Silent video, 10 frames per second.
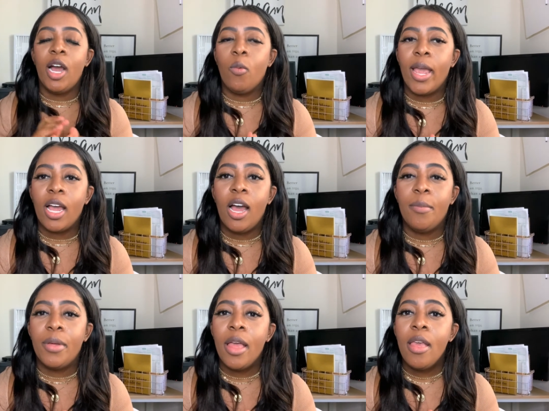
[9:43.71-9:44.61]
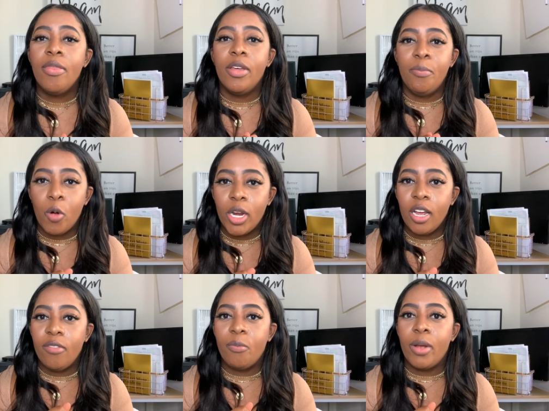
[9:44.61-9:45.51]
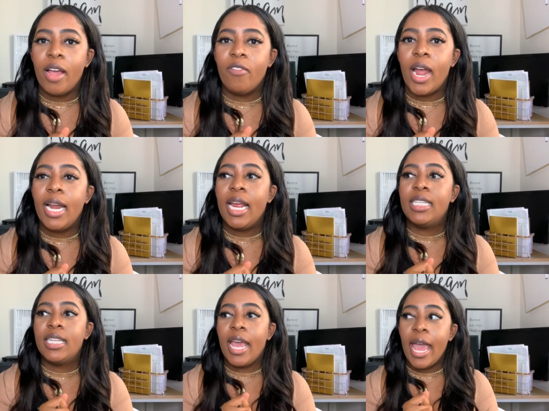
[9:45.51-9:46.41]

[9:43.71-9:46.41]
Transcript: I wake up the morning of Black Friday and say,